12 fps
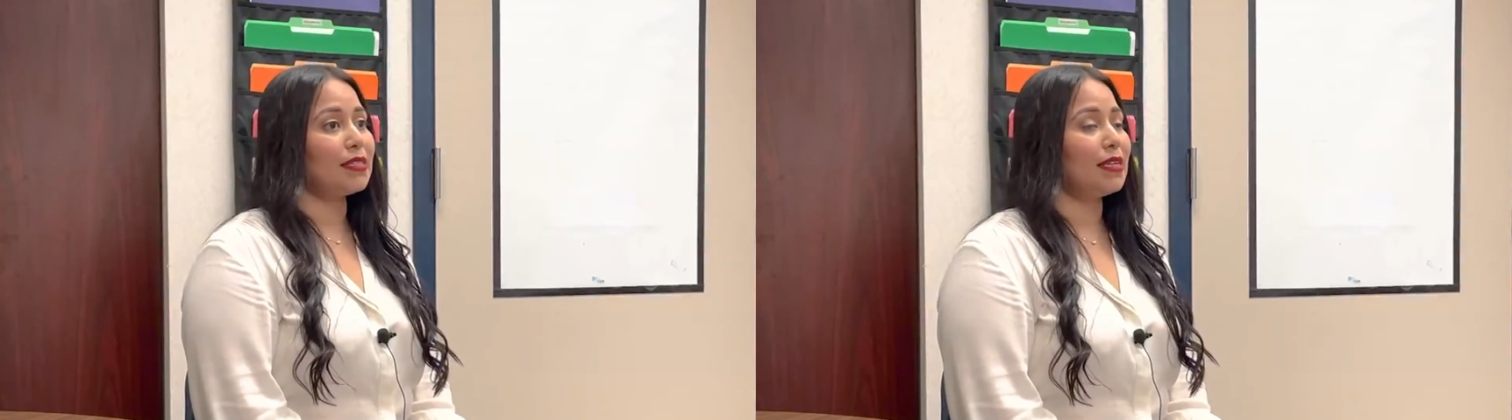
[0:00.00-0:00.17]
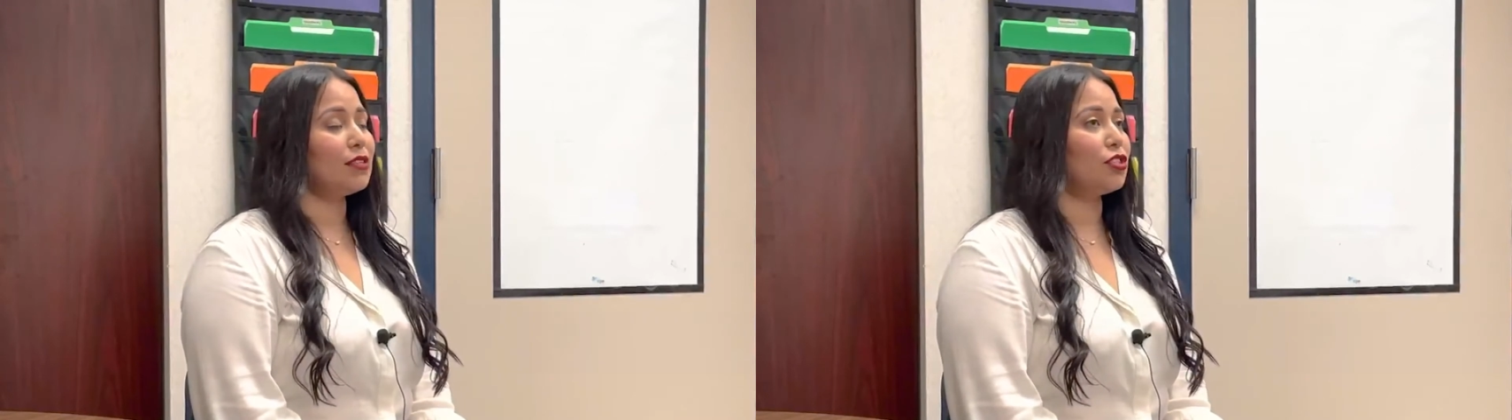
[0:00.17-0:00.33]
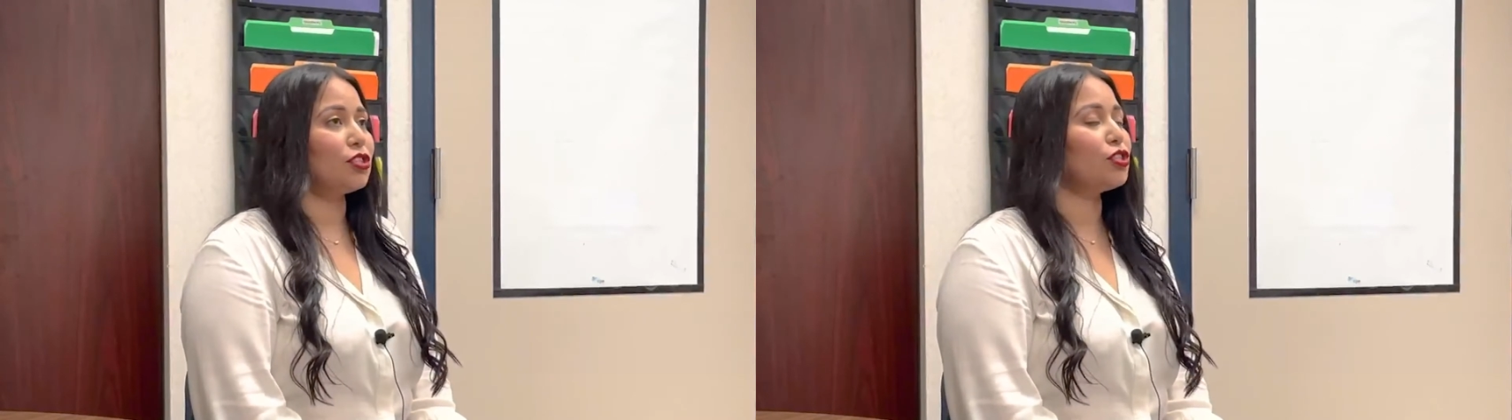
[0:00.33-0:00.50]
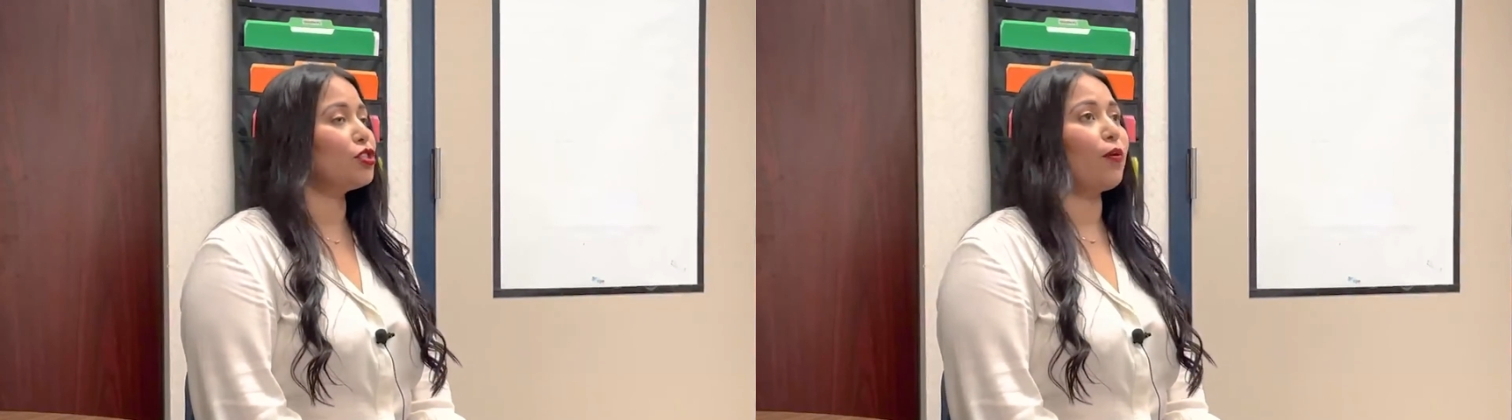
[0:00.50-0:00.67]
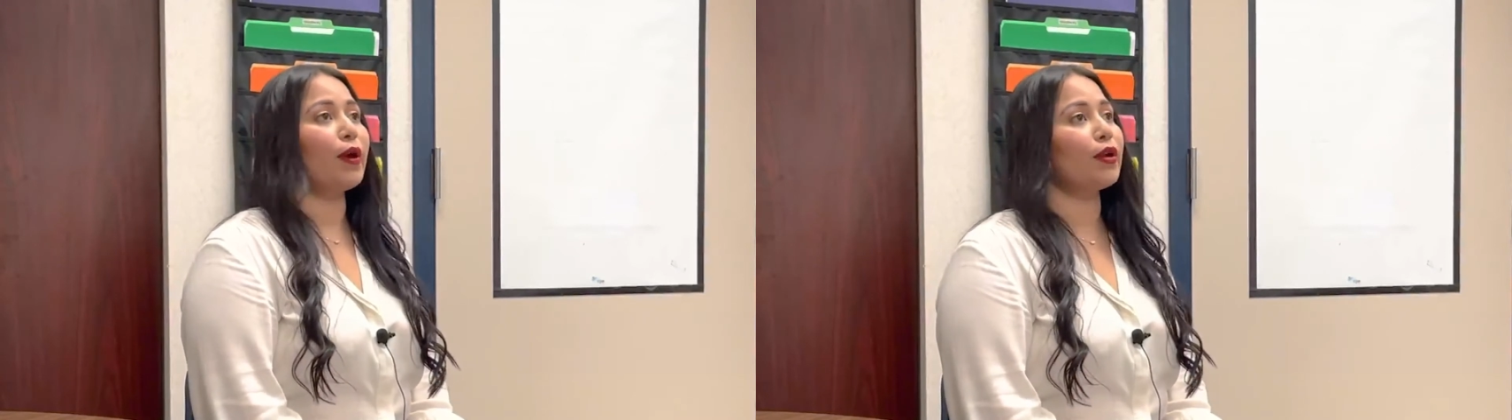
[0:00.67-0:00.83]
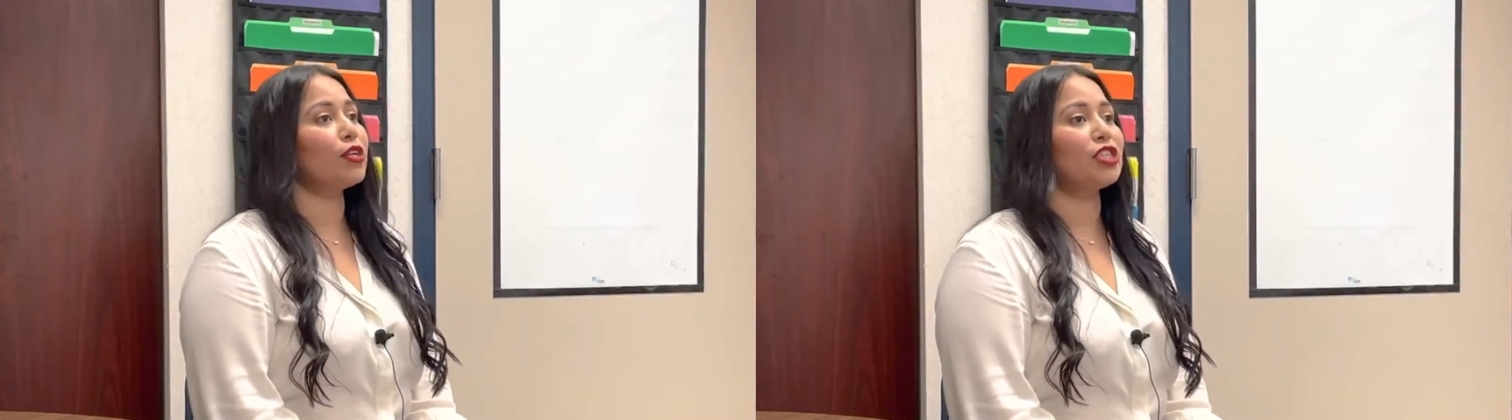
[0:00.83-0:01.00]
He's just
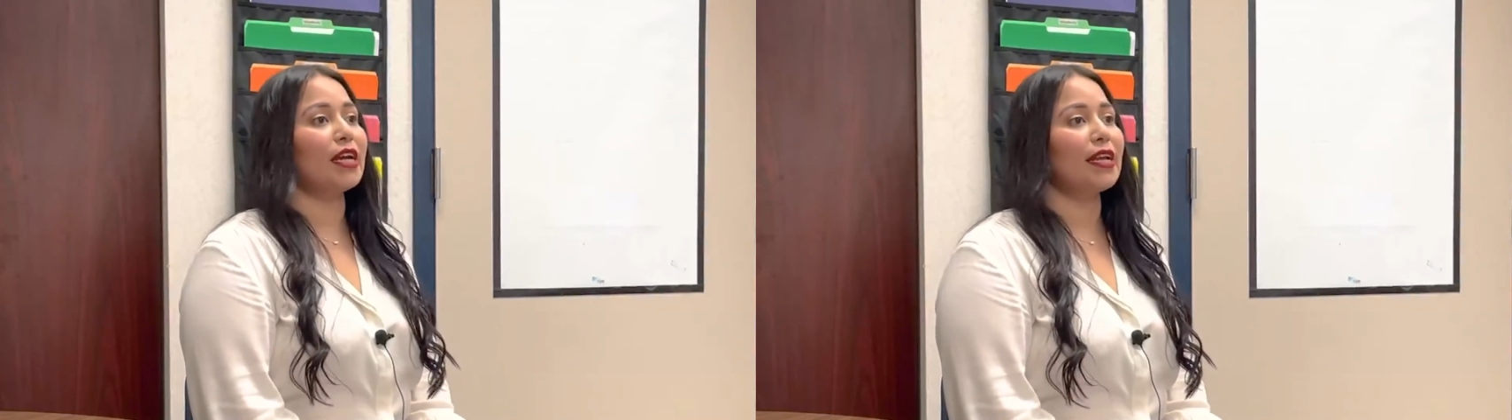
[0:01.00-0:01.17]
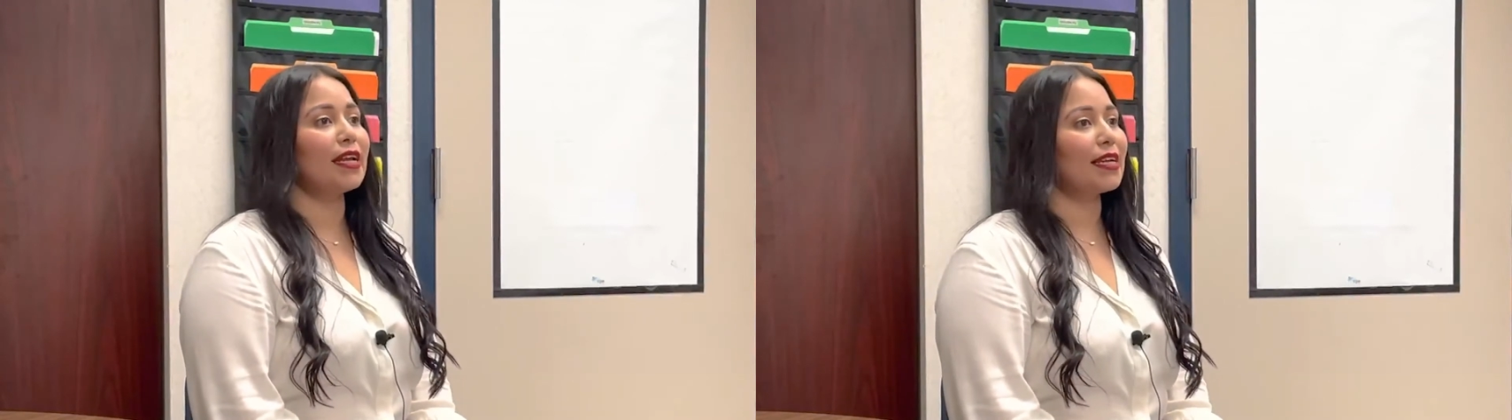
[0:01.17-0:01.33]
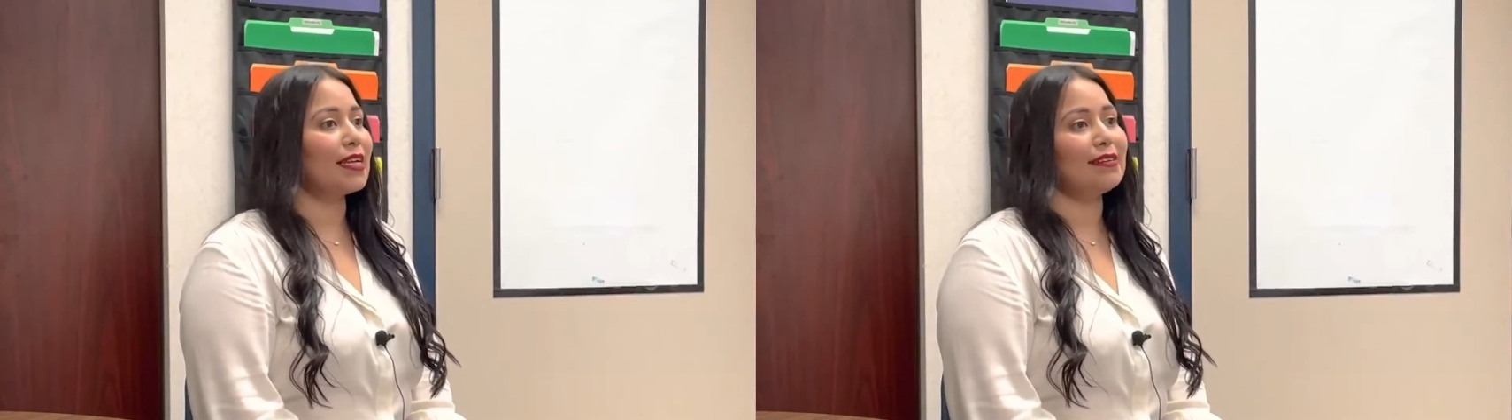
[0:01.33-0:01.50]
so energetic.